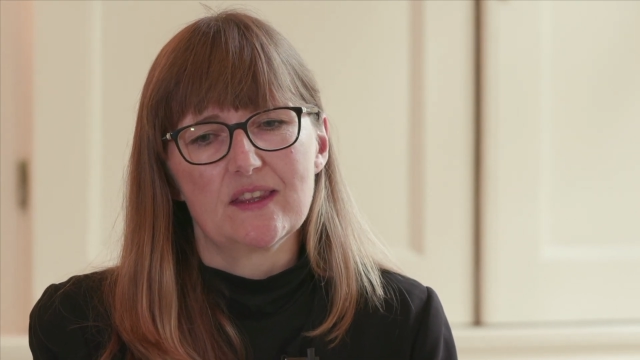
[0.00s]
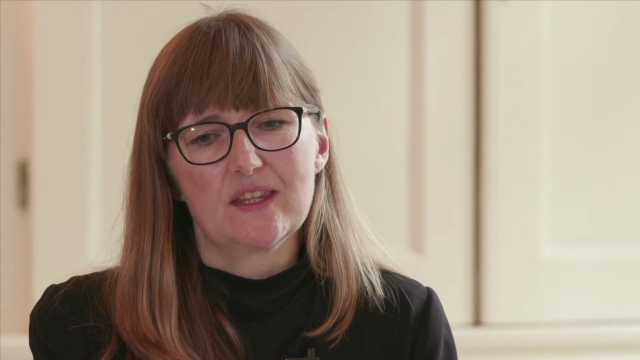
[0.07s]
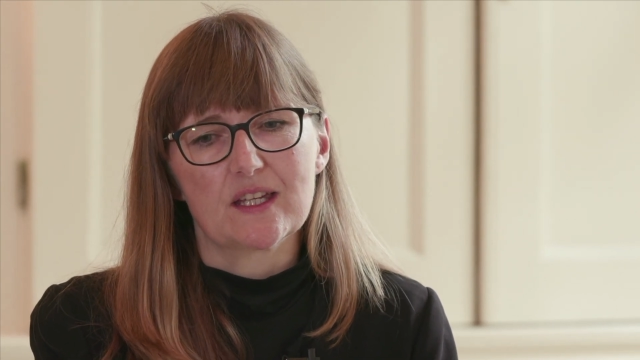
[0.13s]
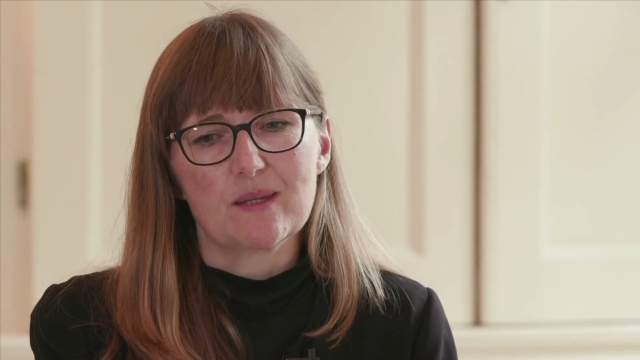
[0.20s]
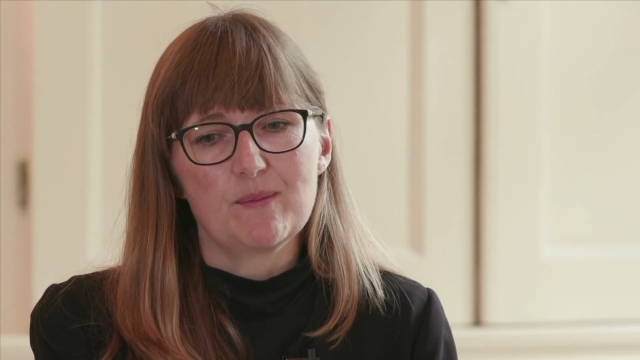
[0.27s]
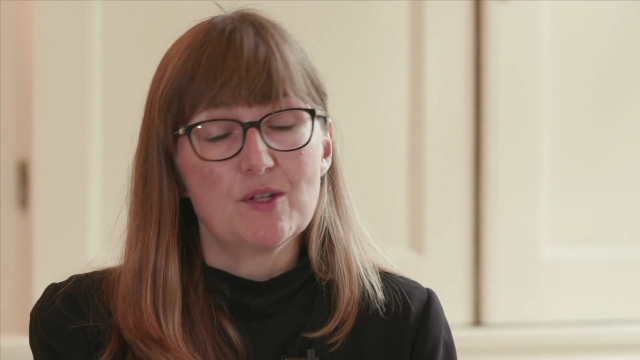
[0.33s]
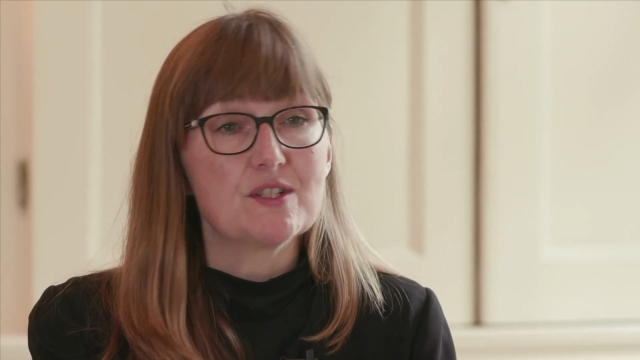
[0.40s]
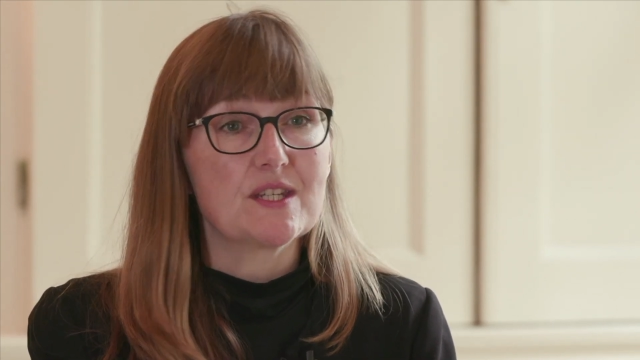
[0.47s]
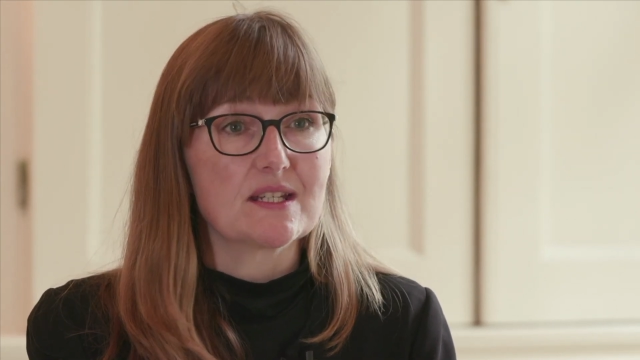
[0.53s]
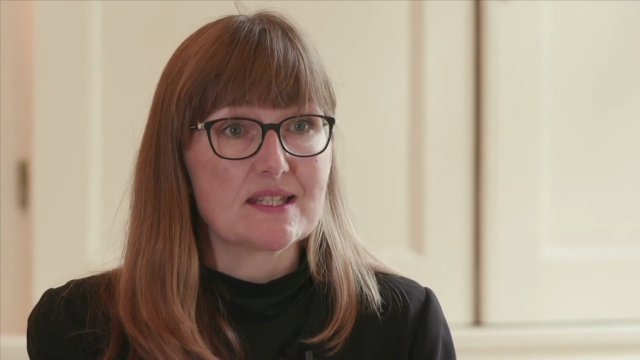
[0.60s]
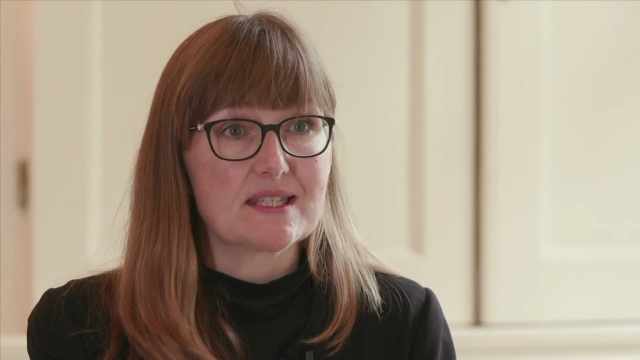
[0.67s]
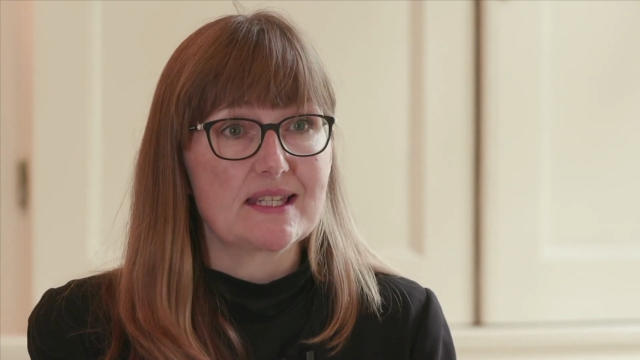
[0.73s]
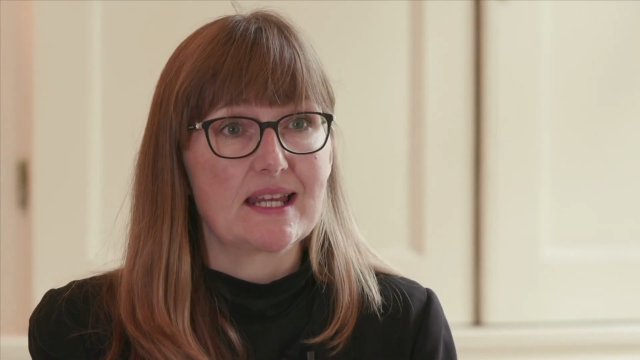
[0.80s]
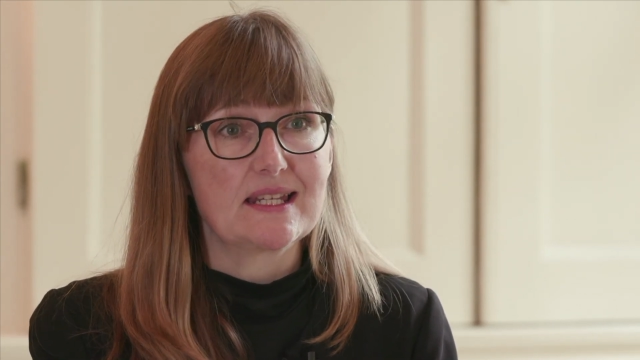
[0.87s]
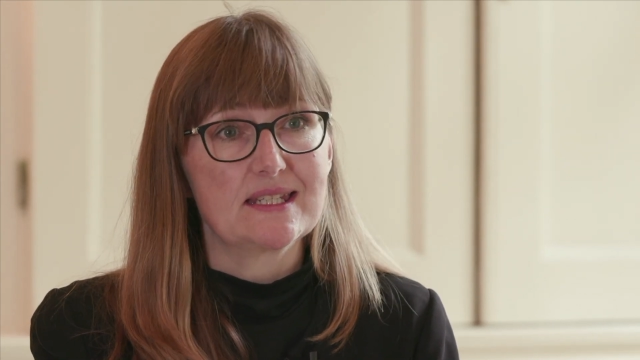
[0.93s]
the community
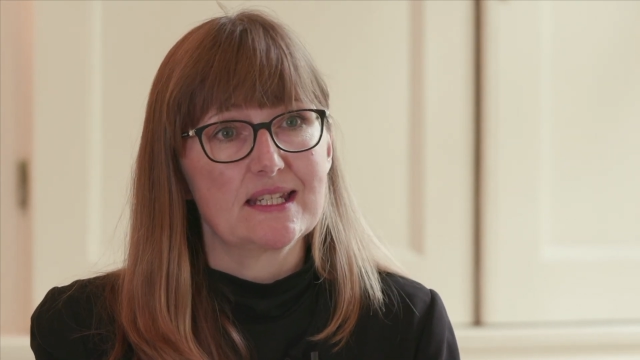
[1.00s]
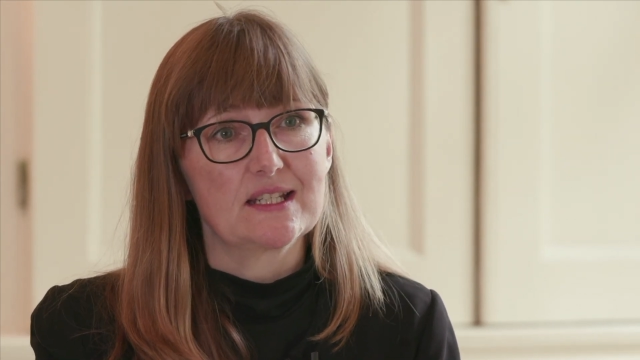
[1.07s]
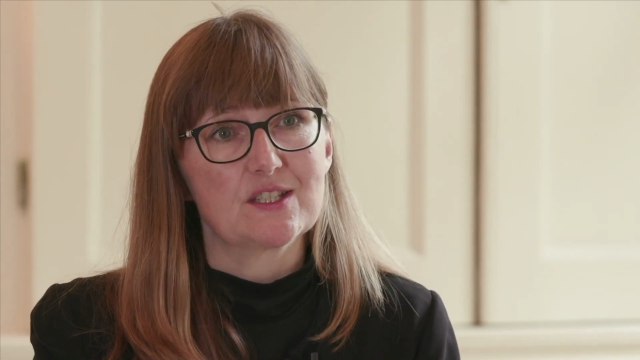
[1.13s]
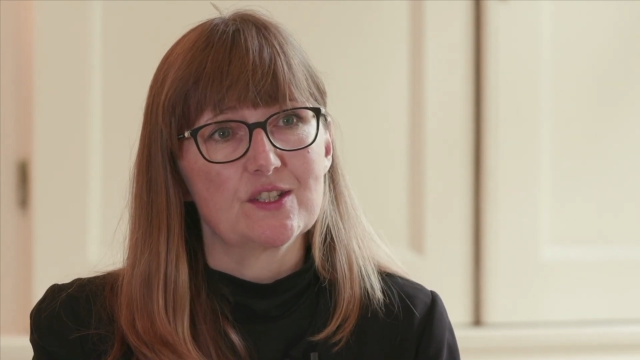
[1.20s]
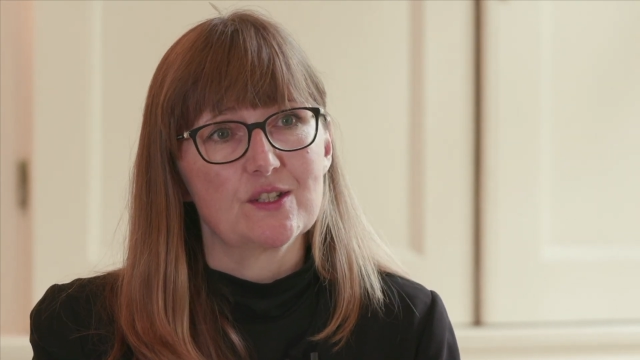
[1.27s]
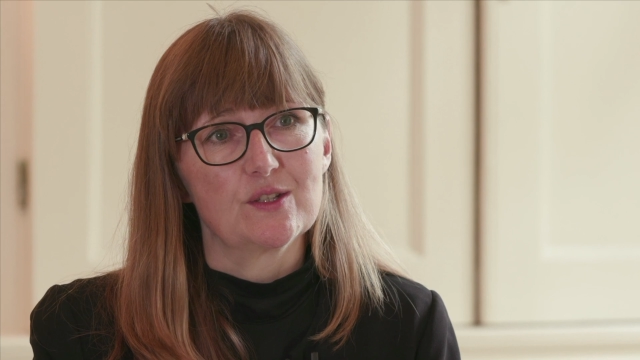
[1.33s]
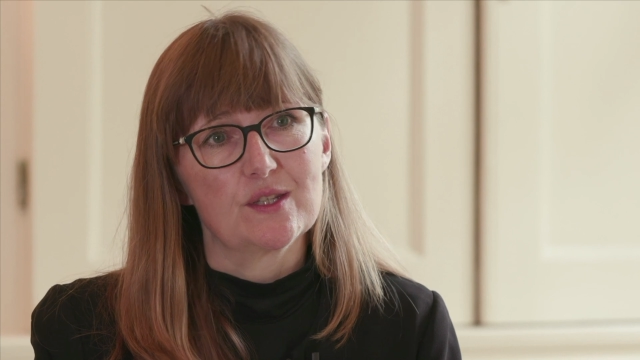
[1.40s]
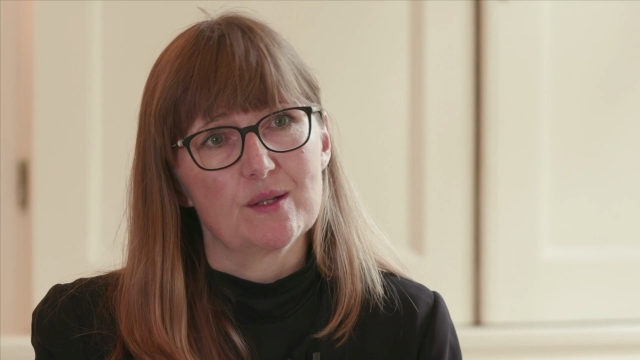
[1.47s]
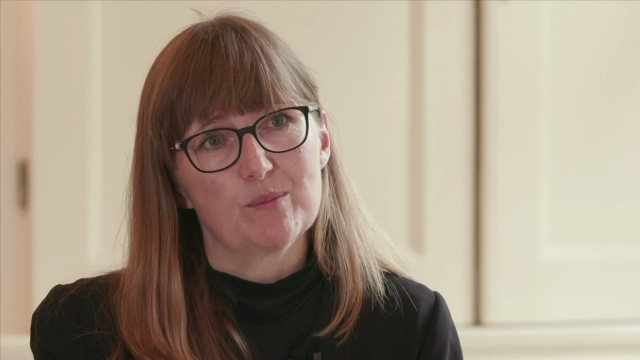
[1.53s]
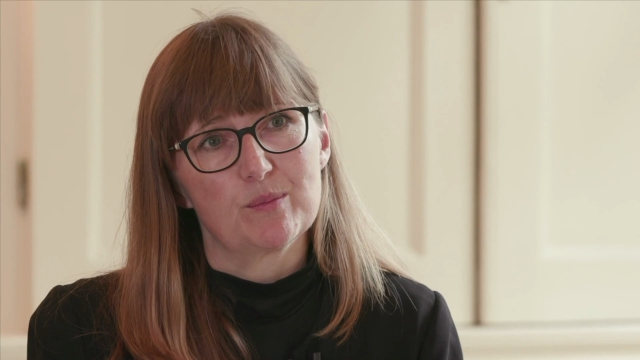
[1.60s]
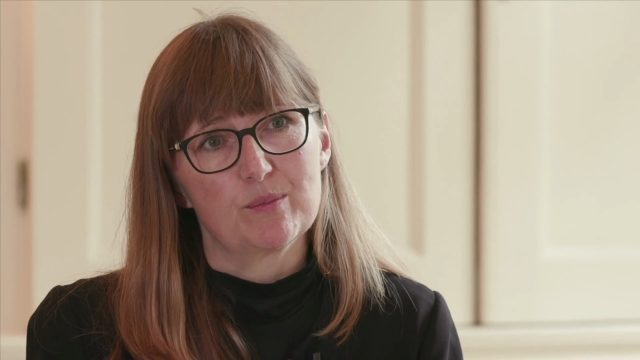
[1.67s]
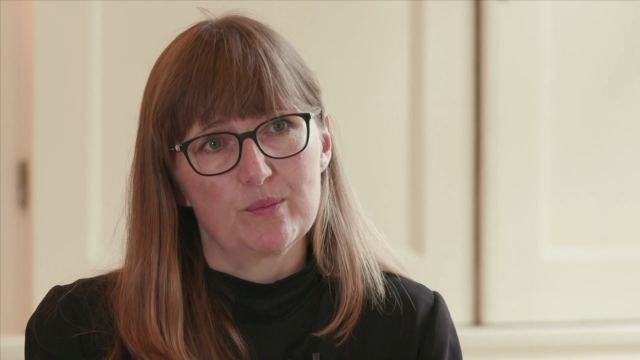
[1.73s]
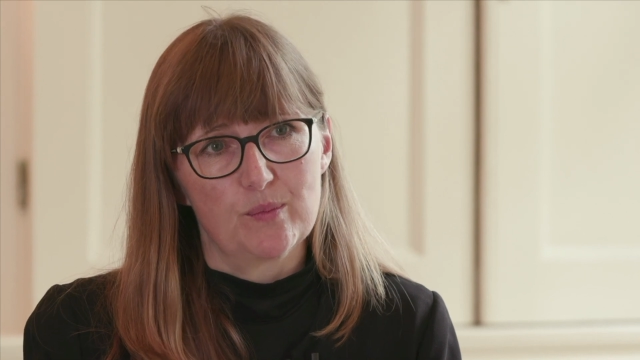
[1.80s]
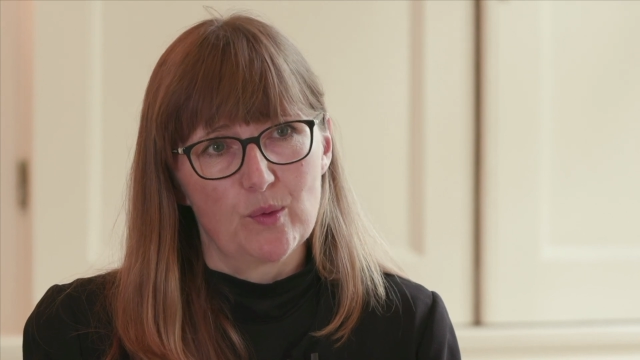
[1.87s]
understanding to the